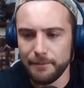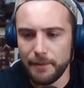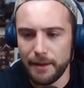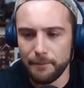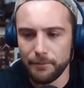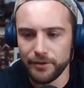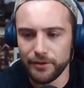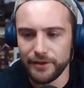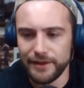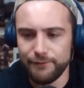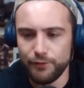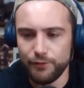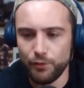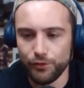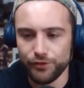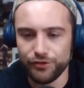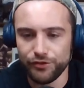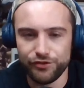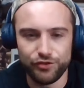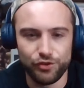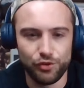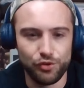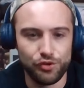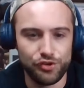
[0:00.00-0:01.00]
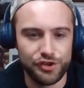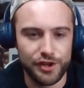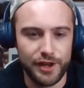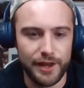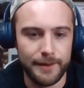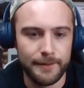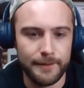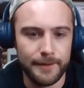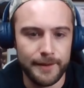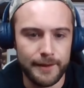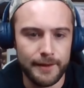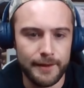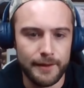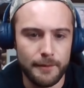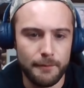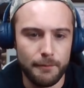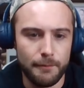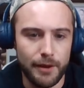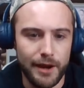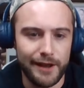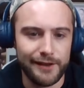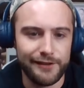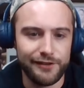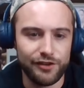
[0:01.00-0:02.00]
I believe it was Sujit,
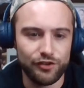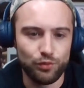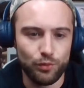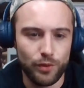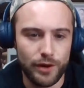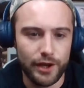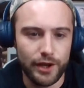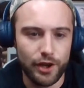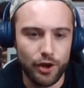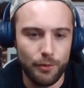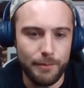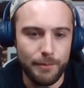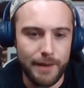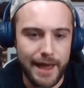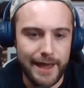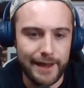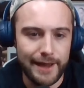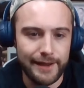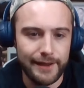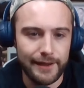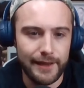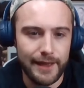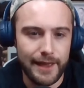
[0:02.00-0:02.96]
but I just want to go back